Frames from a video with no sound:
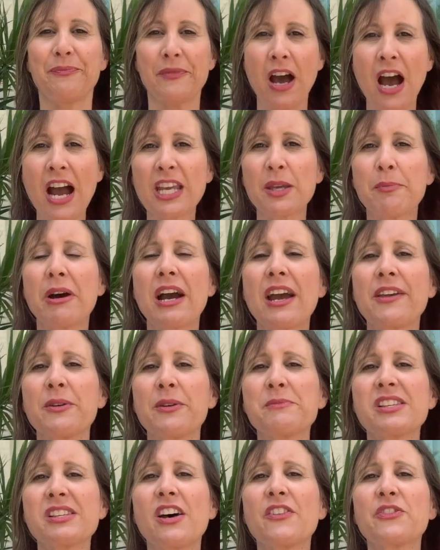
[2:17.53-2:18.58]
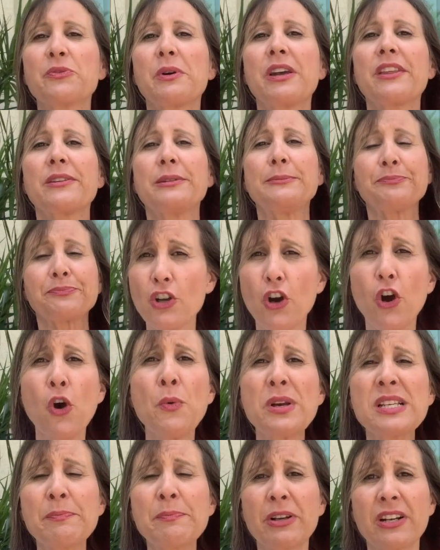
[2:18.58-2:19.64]
occupy themselves with,
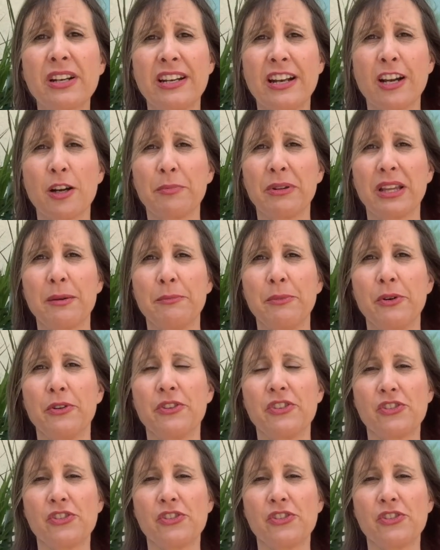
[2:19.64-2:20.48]
always put it in airplane mode.